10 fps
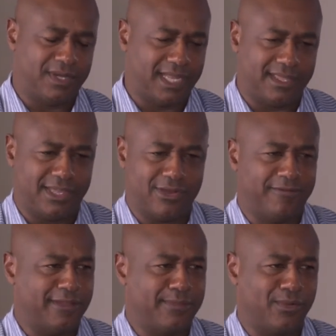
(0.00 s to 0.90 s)
one day of the
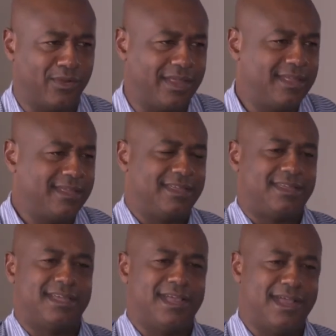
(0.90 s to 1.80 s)
year in February,
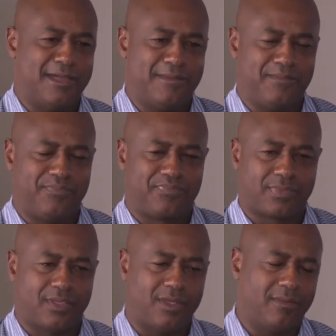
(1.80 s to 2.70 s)

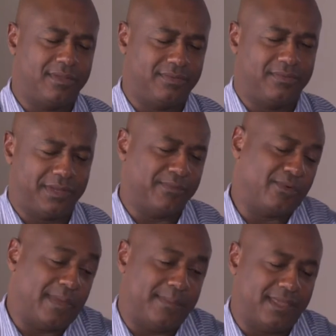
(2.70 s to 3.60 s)
or